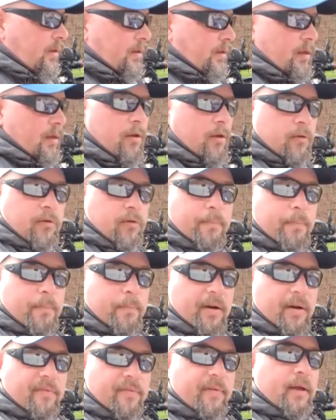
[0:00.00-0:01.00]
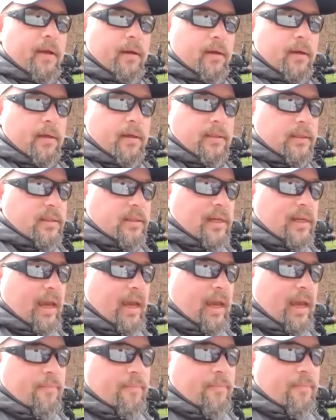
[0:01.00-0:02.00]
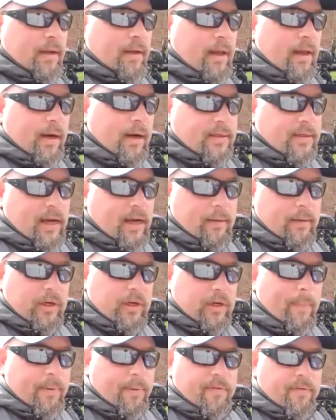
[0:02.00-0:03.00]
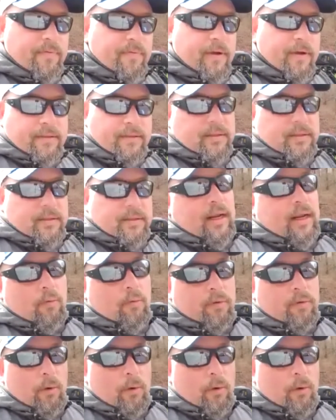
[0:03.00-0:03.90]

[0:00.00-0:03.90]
huge benefit because it saves me a lot of time dropping the fish that I don't